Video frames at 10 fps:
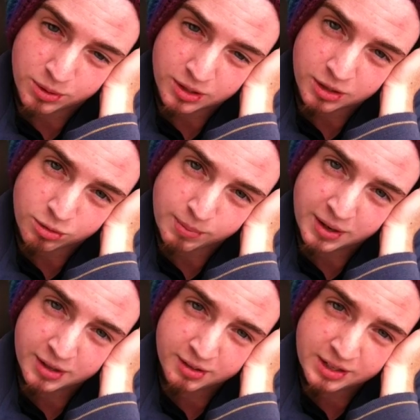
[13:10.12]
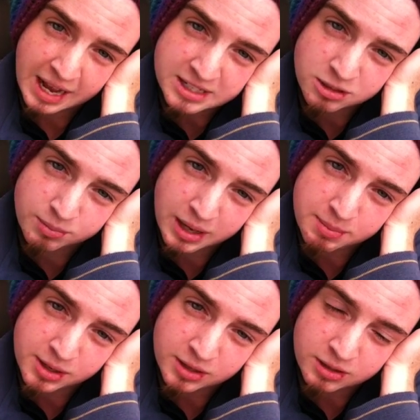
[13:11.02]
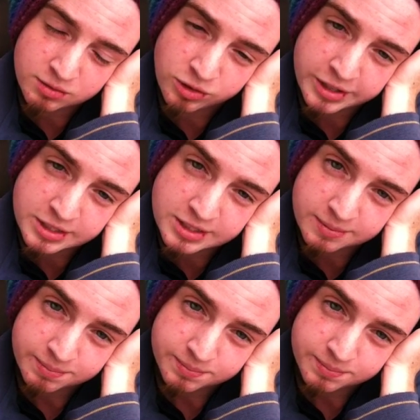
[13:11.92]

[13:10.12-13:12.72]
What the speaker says: I want to go to America and hassle my American friends.